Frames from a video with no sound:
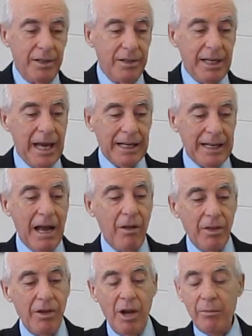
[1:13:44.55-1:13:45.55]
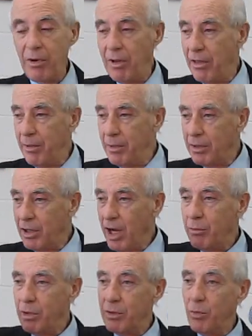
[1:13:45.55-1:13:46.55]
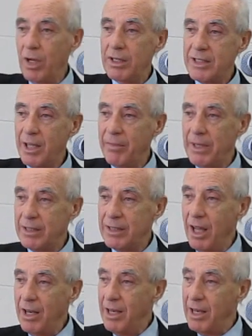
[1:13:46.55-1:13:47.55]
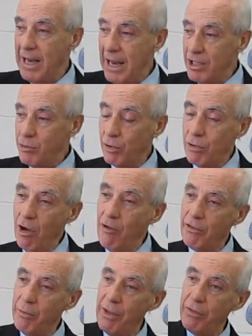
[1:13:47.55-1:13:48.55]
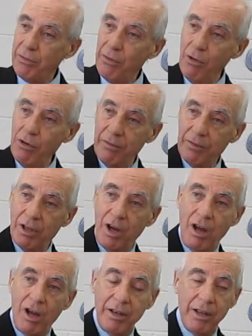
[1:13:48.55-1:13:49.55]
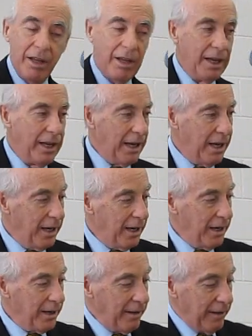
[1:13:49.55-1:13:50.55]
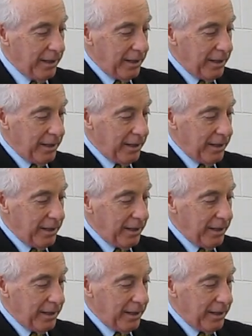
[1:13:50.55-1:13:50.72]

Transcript: you can't count the number of them, and God would want something done, and an angel will go up from the throne of God uh,